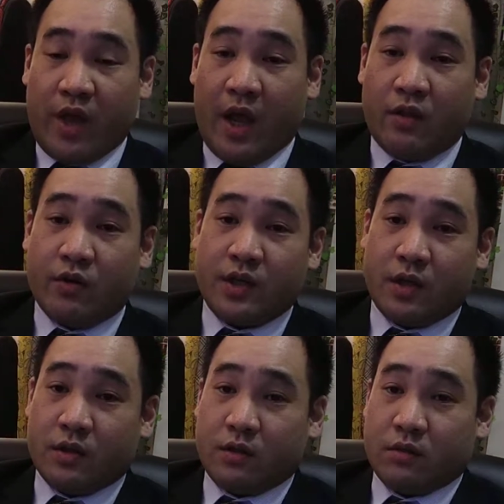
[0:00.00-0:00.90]

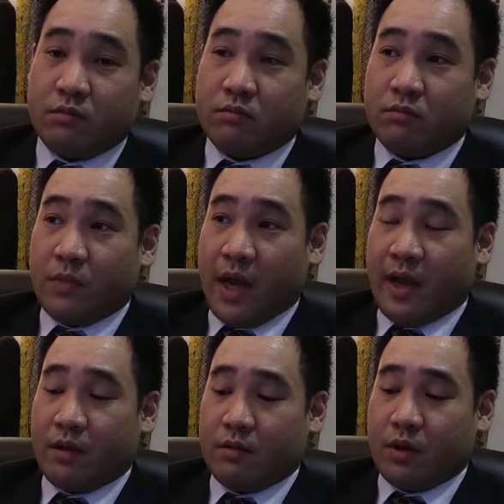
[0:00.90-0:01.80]
Henderson,
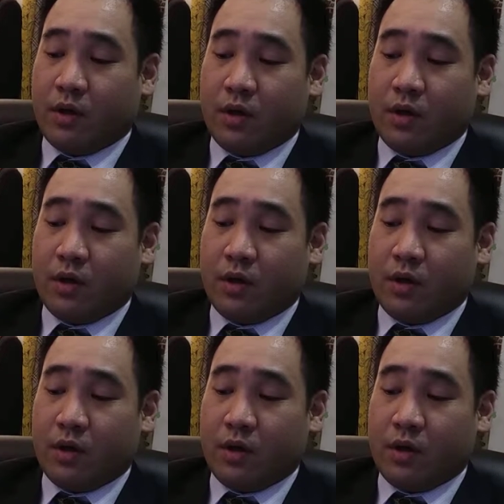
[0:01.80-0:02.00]
and